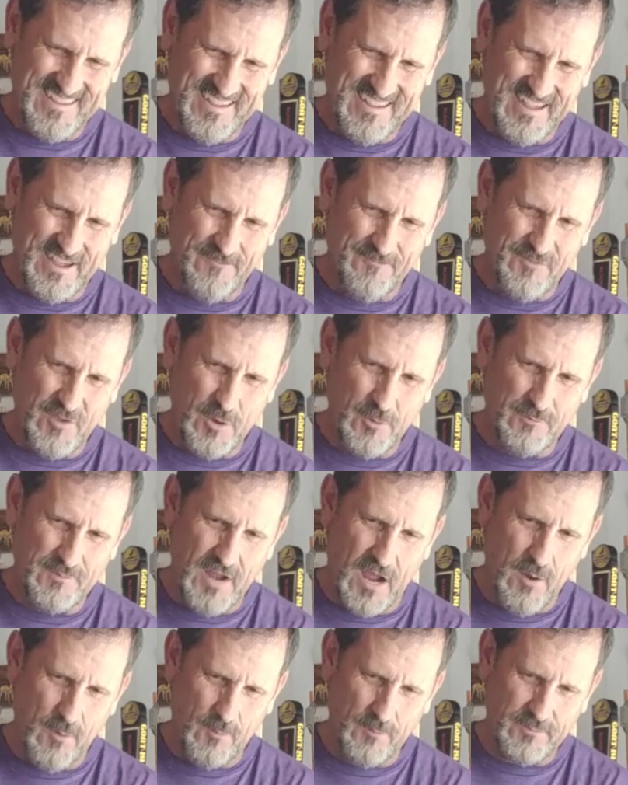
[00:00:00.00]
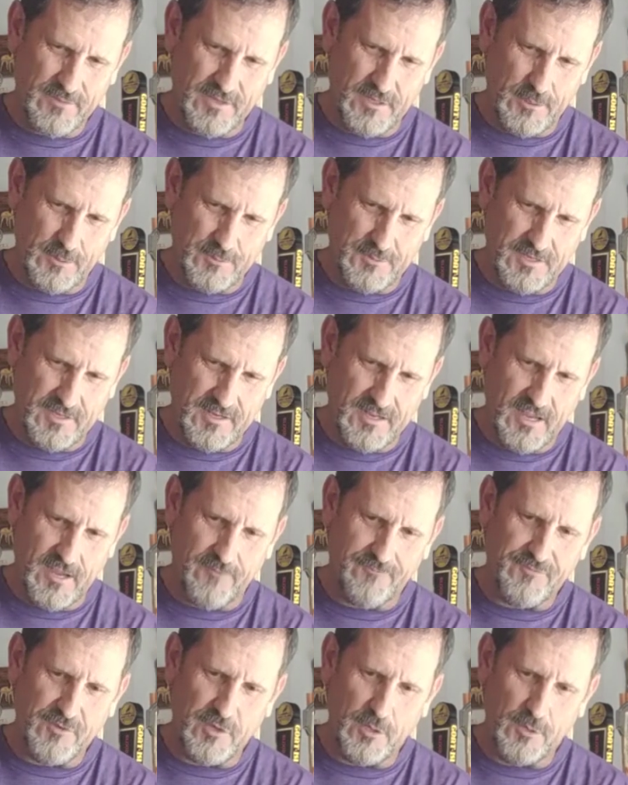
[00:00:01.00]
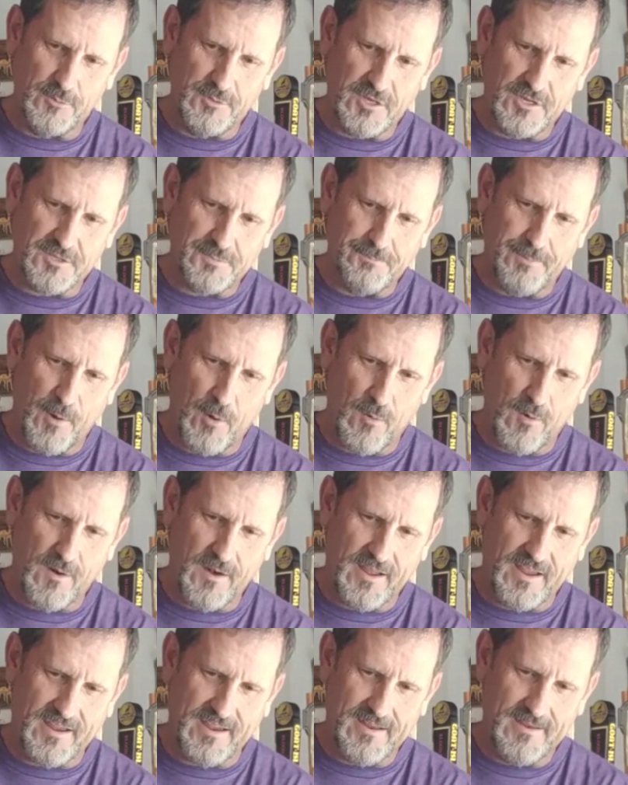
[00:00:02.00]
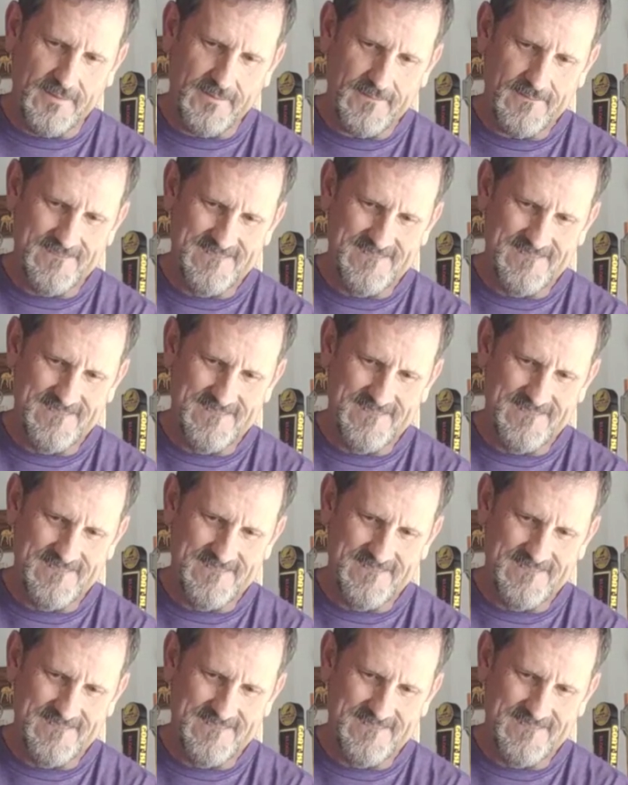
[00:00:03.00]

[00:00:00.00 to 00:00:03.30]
if you don't use it. If you just pour it in,